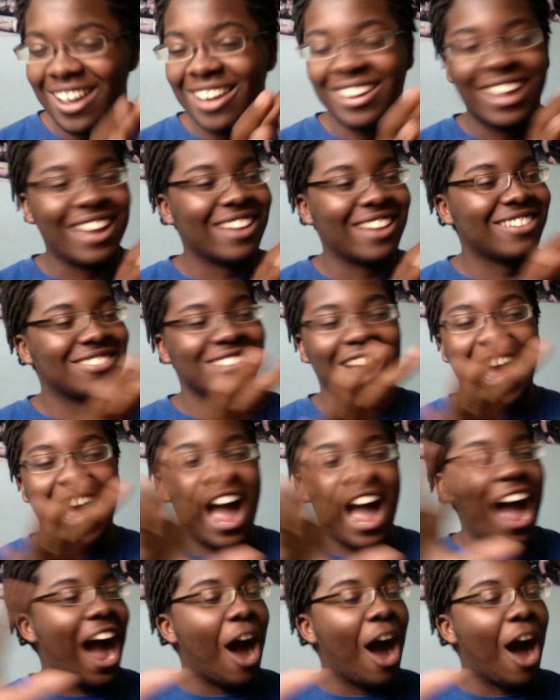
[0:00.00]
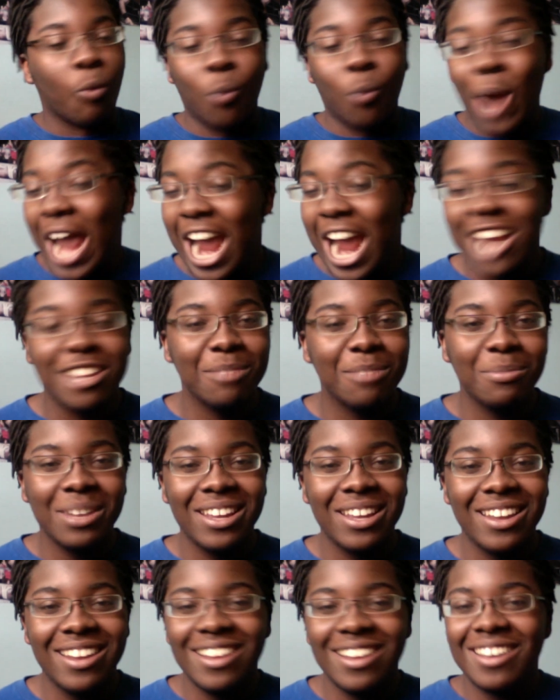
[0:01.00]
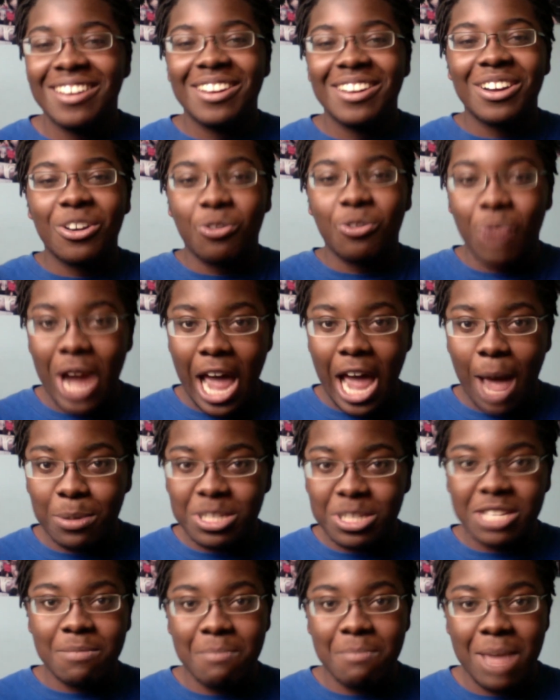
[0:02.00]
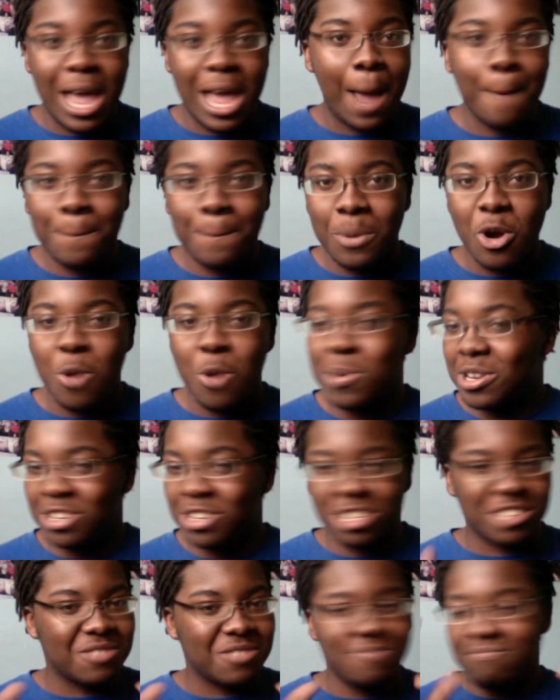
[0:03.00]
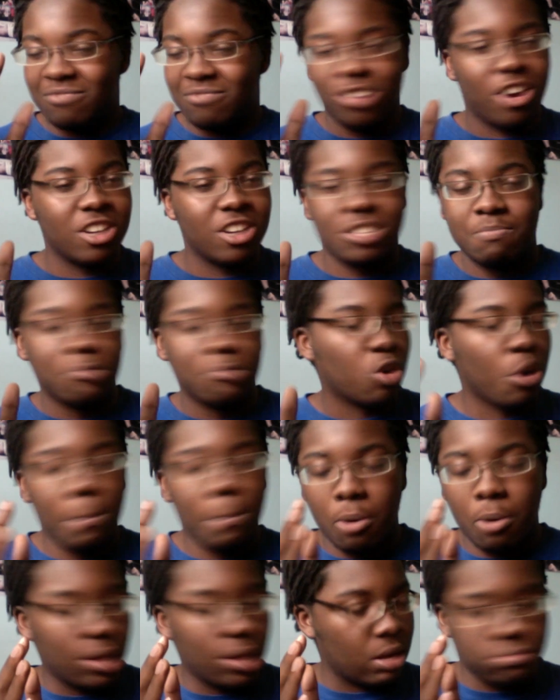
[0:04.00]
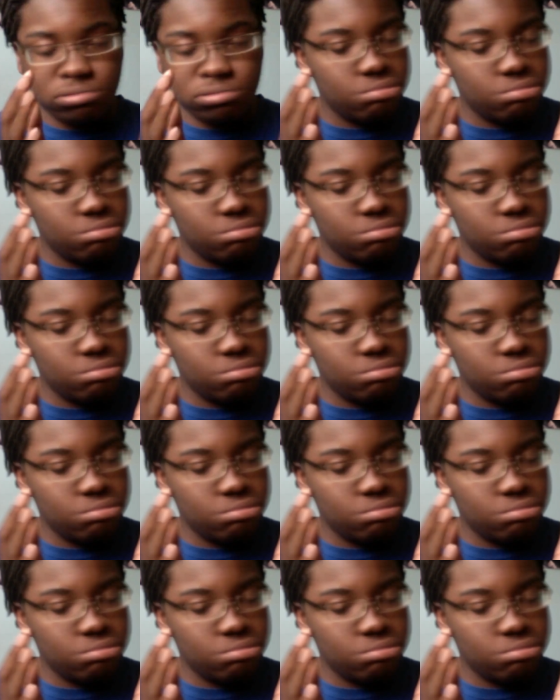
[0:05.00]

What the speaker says: like randomly grabs his man boobs and just starts motorboating like.